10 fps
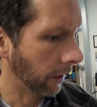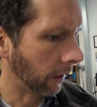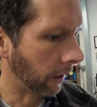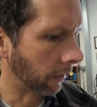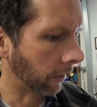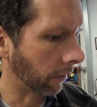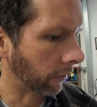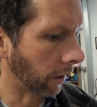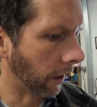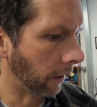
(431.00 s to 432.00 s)
to
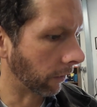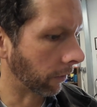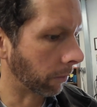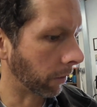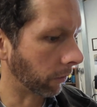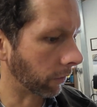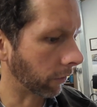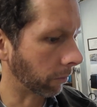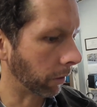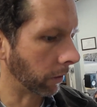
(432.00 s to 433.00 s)
this cause, as opposed to
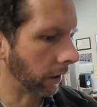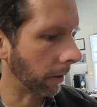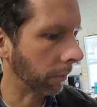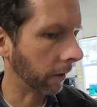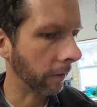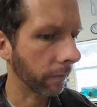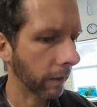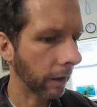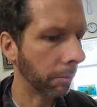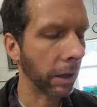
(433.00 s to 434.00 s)
just building up a
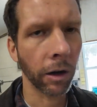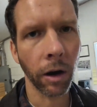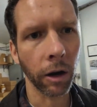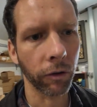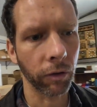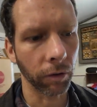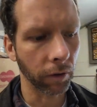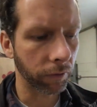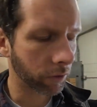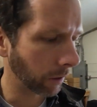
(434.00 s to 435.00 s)
bigger arsenal
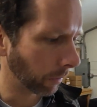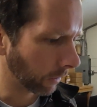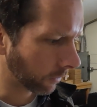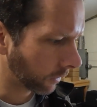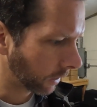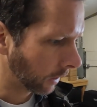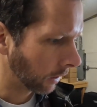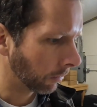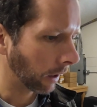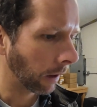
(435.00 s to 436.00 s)
of treatments.
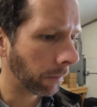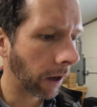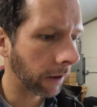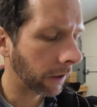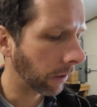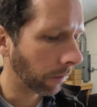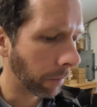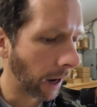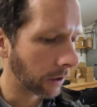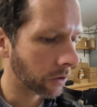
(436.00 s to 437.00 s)
And I'm not here to
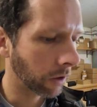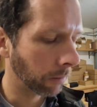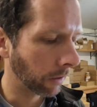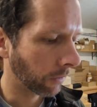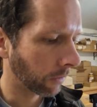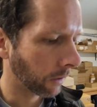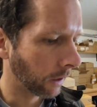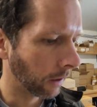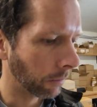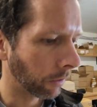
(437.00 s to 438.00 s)
bash treatments.
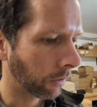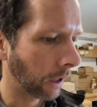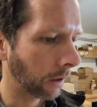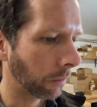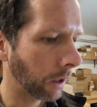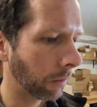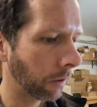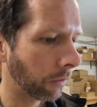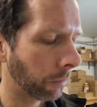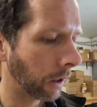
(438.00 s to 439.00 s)
I'm just saying that
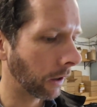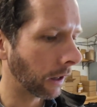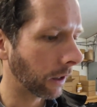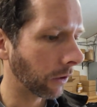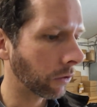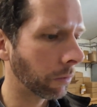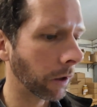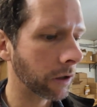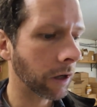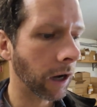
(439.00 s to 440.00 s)
we spent, I think, too
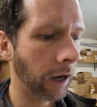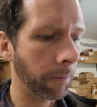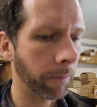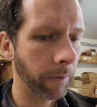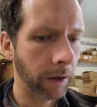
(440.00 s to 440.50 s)
much time